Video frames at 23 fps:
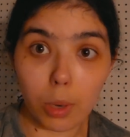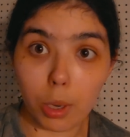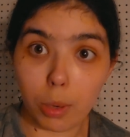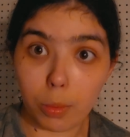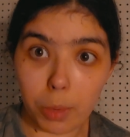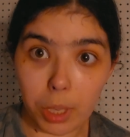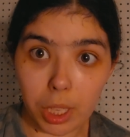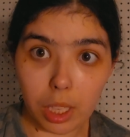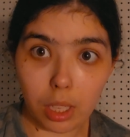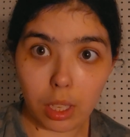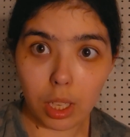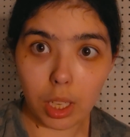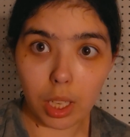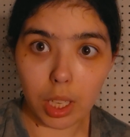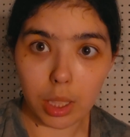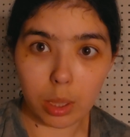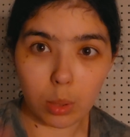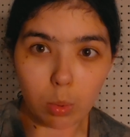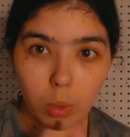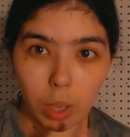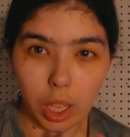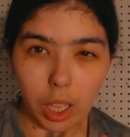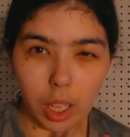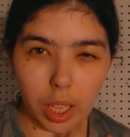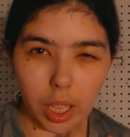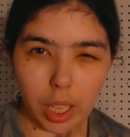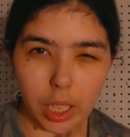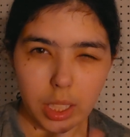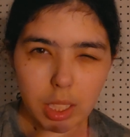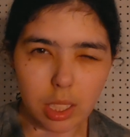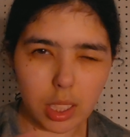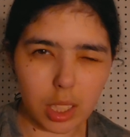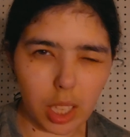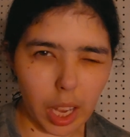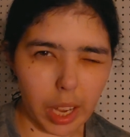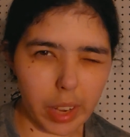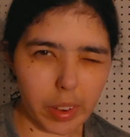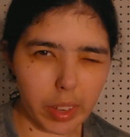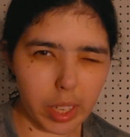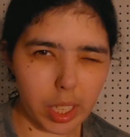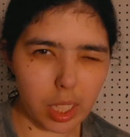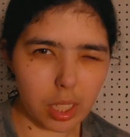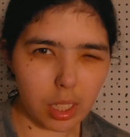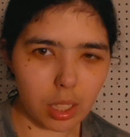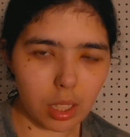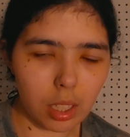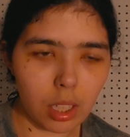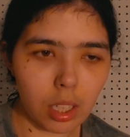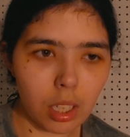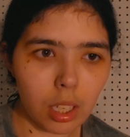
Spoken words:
mermaid as well as siren.